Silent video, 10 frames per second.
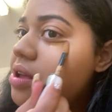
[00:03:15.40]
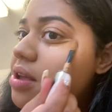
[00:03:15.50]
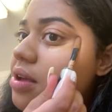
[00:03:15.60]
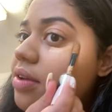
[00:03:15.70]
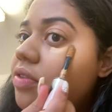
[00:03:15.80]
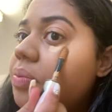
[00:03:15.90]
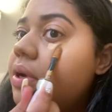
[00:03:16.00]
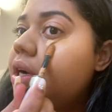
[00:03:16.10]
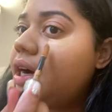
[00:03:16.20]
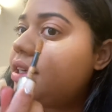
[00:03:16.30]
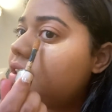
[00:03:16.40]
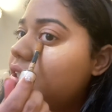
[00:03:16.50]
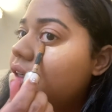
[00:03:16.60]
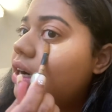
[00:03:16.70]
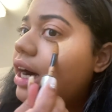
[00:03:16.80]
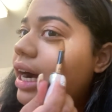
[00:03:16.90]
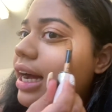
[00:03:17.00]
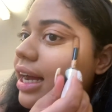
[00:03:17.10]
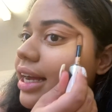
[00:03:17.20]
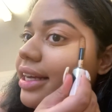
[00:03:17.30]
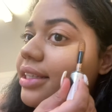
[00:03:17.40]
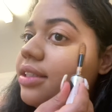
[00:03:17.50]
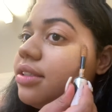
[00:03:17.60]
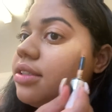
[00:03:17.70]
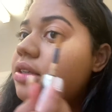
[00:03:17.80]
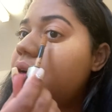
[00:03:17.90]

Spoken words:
if you put it under your eyes.